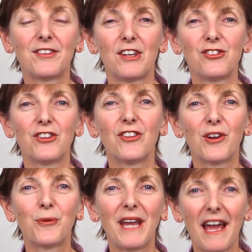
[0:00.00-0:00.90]
session
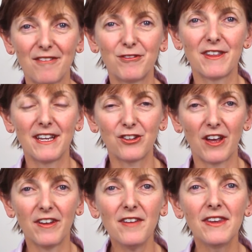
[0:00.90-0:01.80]
that we have with each
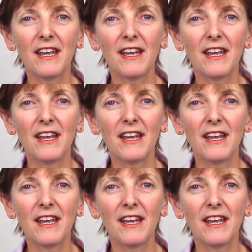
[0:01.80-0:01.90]
other,